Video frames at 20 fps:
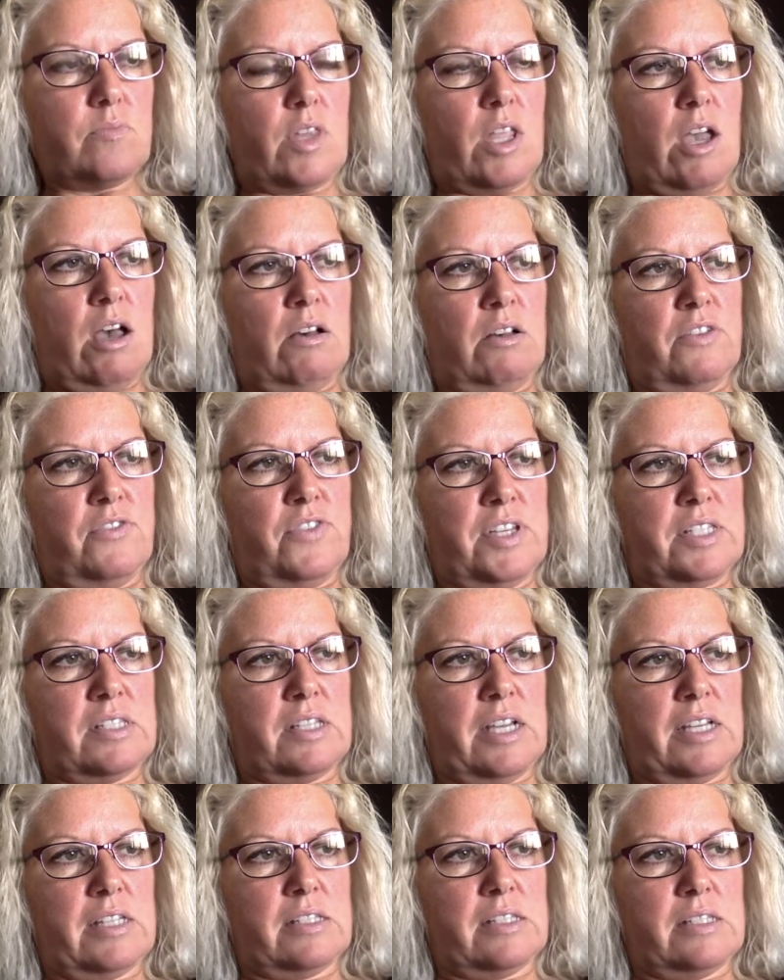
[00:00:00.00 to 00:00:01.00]
All of these
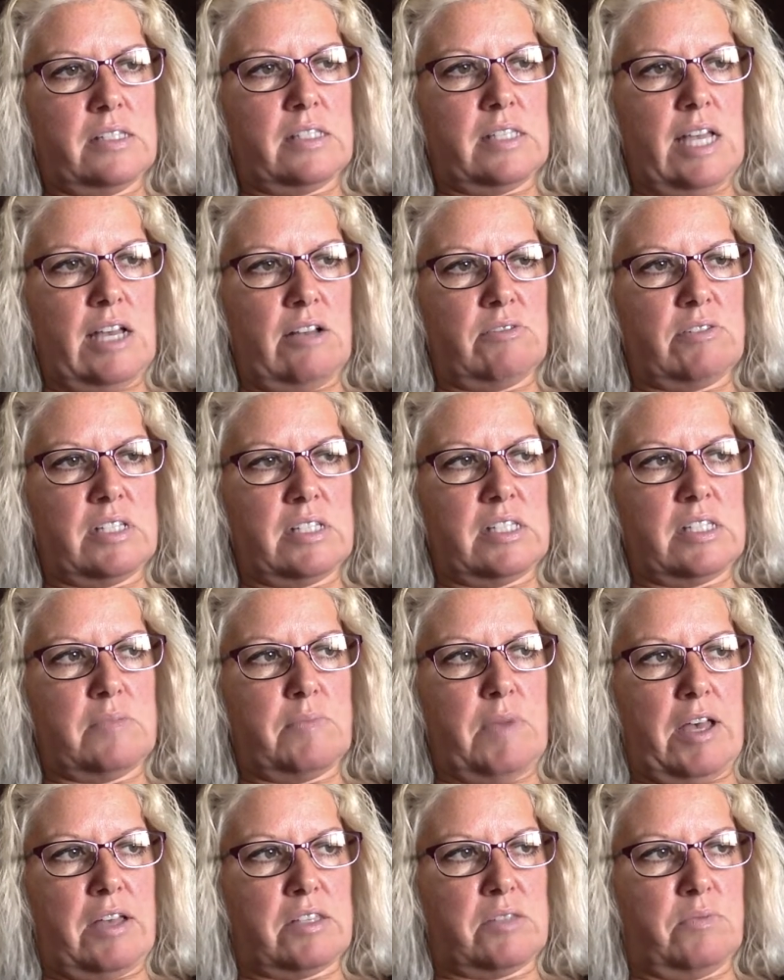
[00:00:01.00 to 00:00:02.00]
sights and sounds and
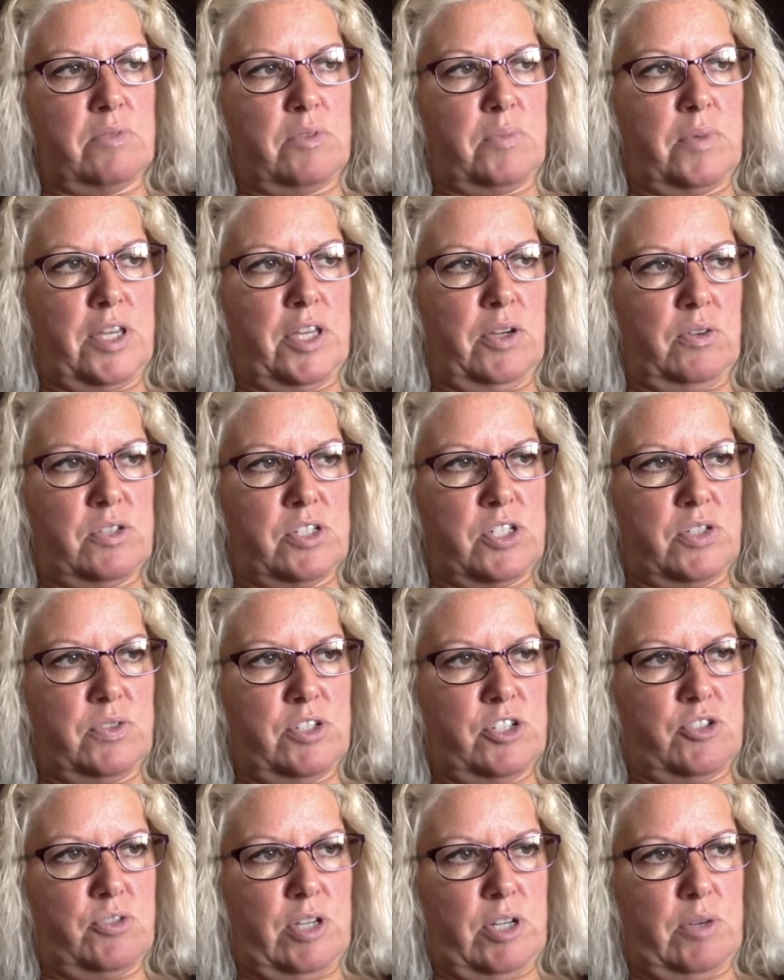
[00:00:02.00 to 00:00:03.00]
smells will be yours to
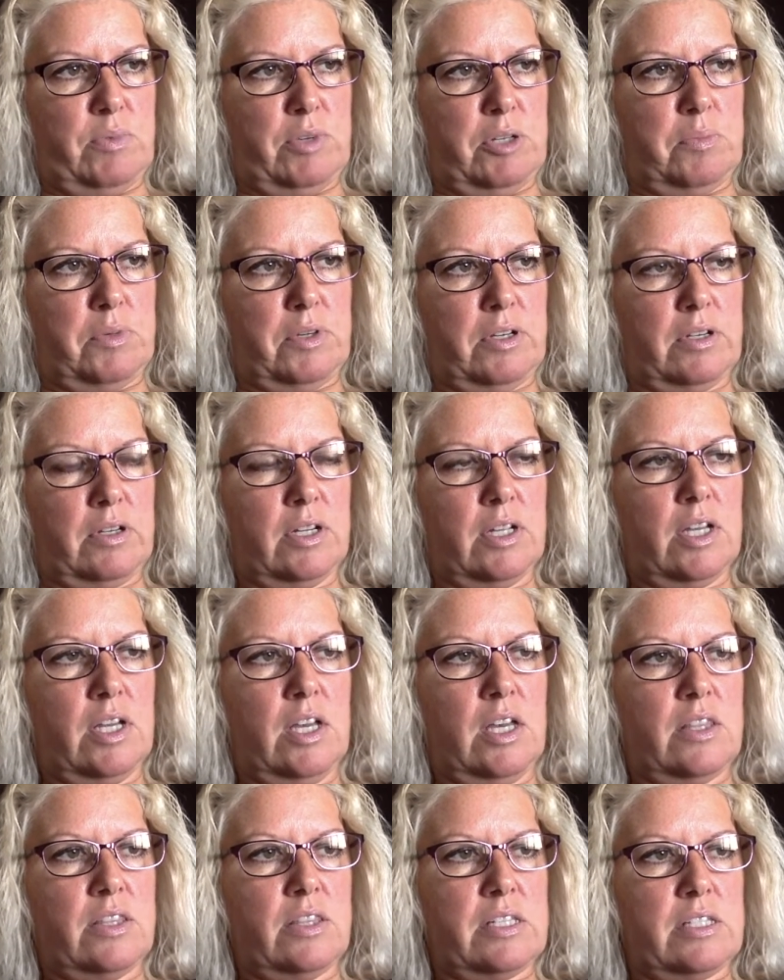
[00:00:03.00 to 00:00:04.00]
enjoy, Wilbur.
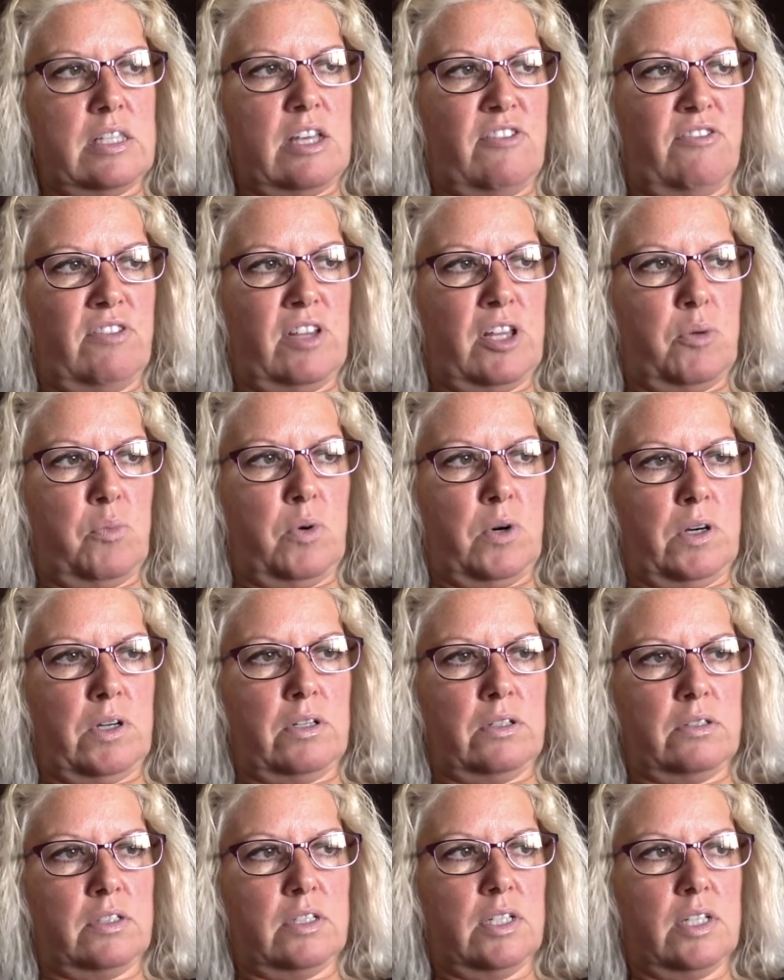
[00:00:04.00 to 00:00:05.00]
This lovely
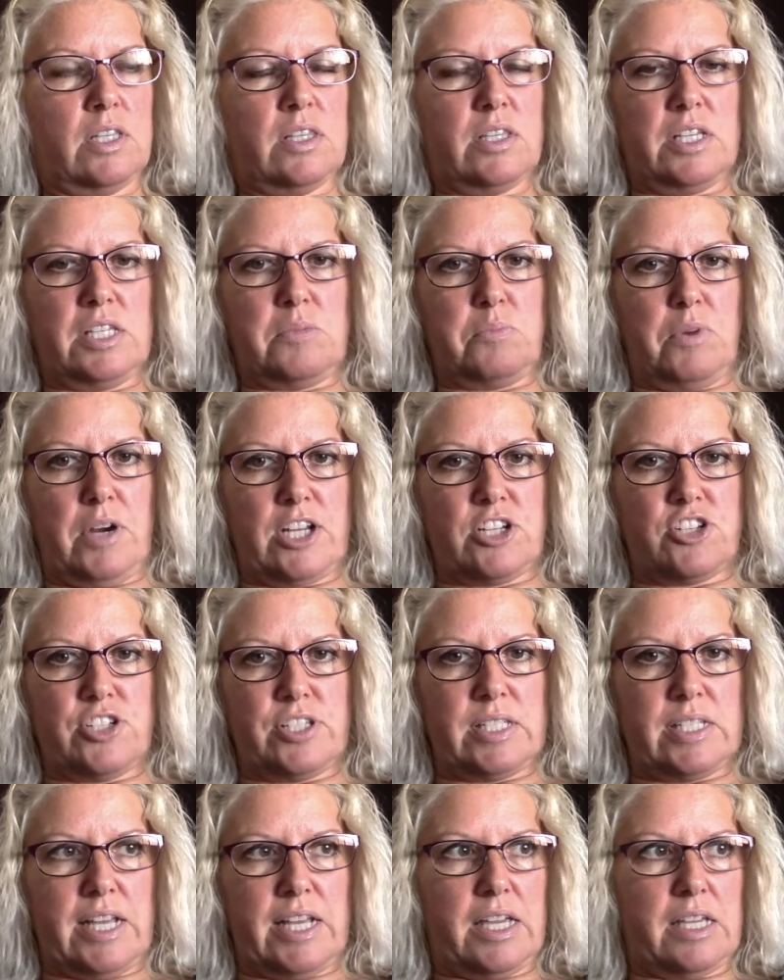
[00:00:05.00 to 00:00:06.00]
world, these precious
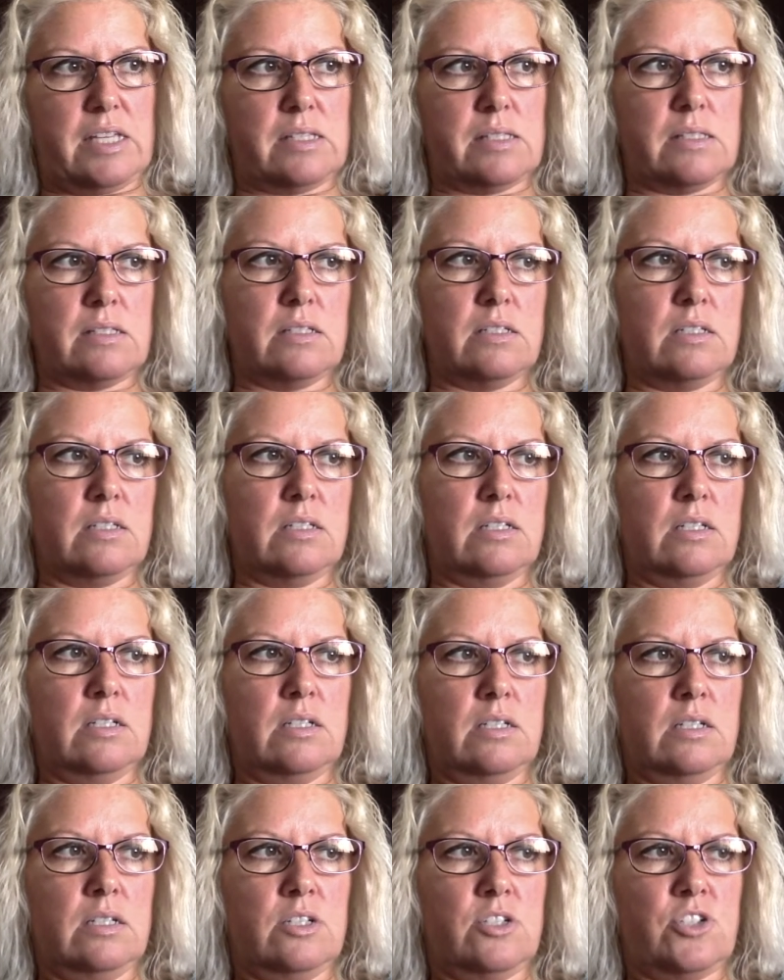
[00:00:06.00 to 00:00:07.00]
days.
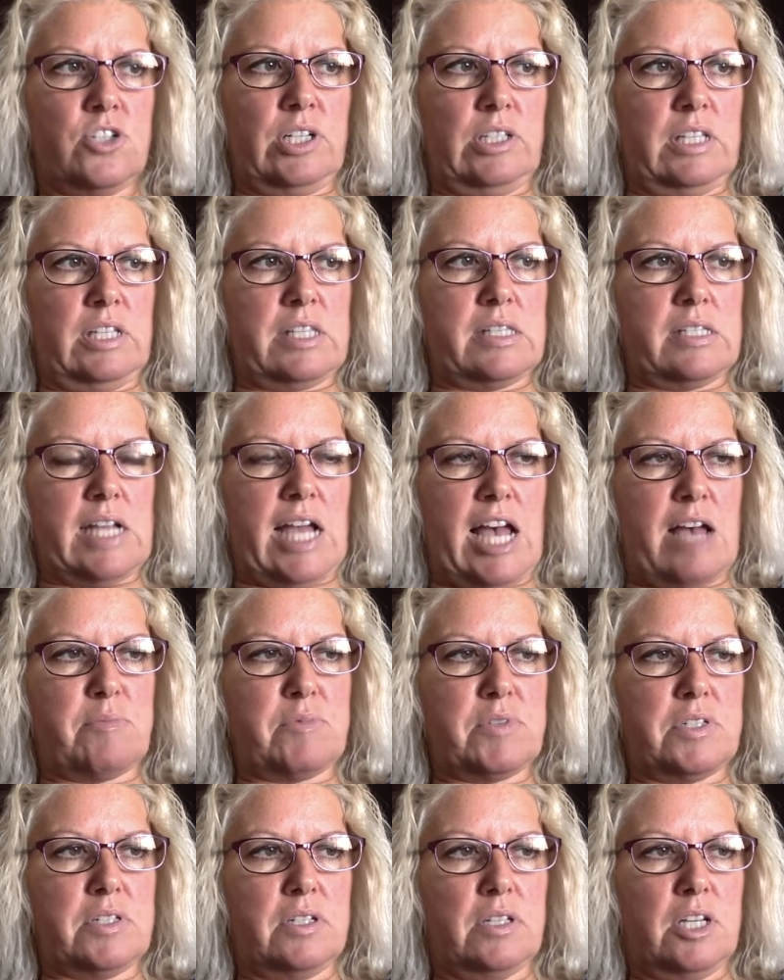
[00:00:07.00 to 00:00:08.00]
Charlotte stopped.
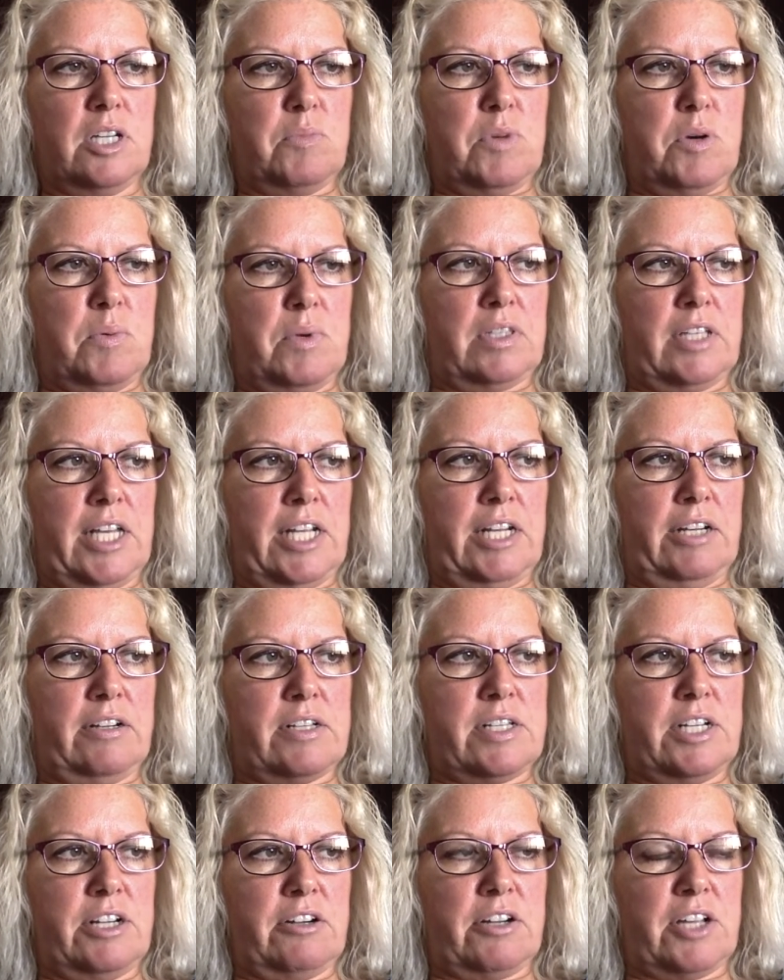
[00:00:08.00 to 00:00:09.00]
A moment later, a
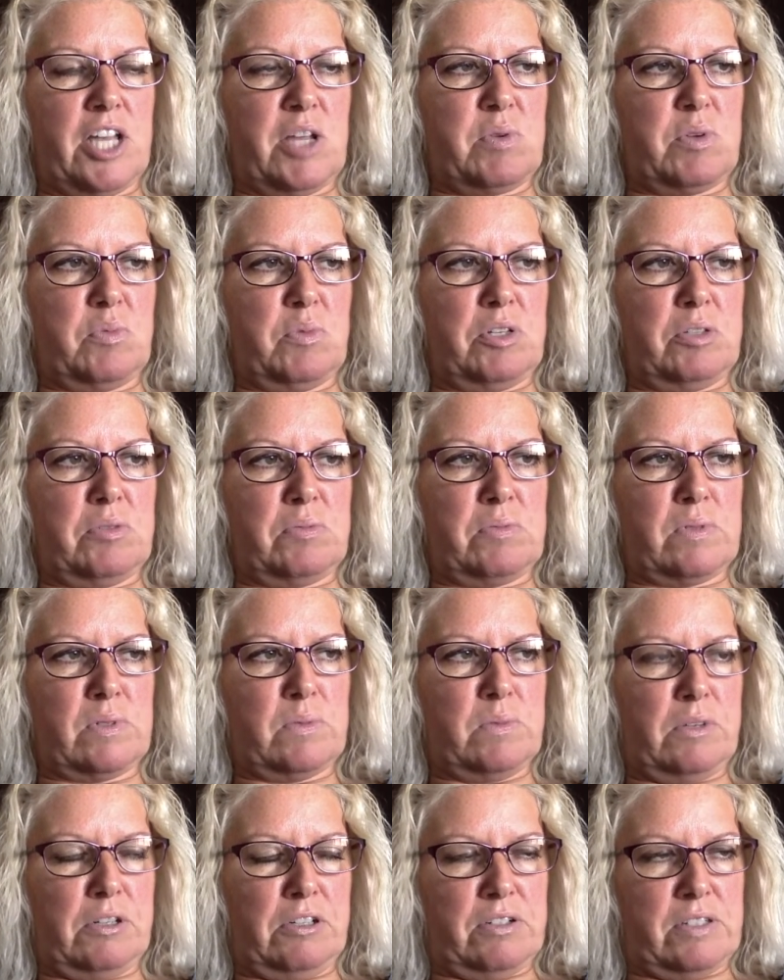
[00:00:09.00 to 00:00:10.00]
tear came to
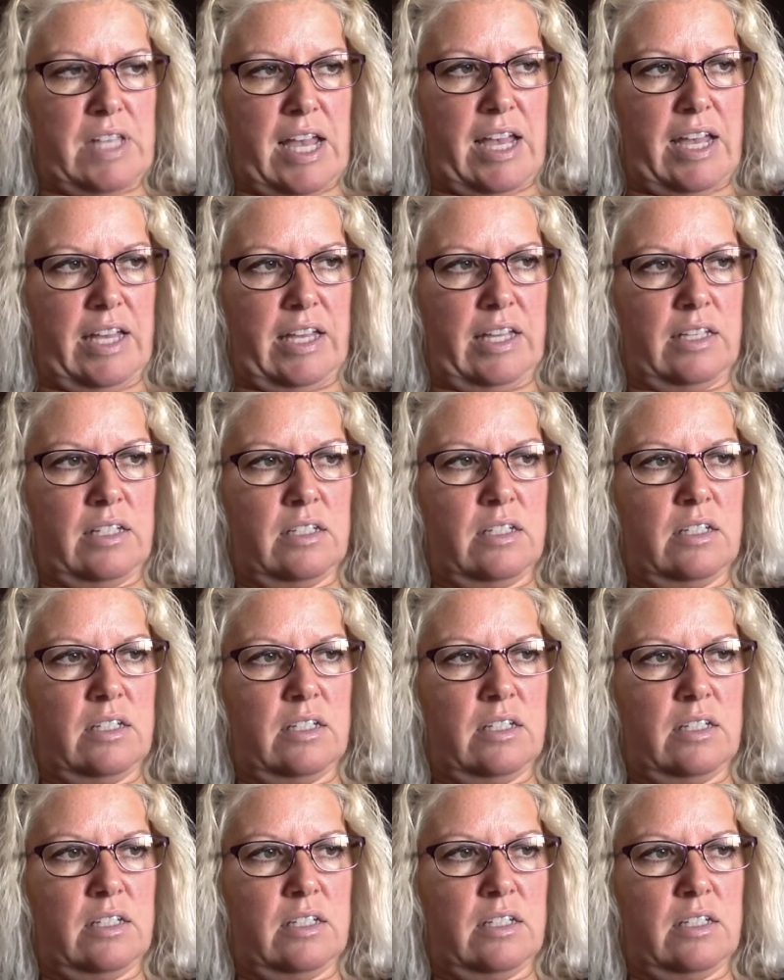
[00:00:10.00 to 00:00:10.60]
Wilbur's eye.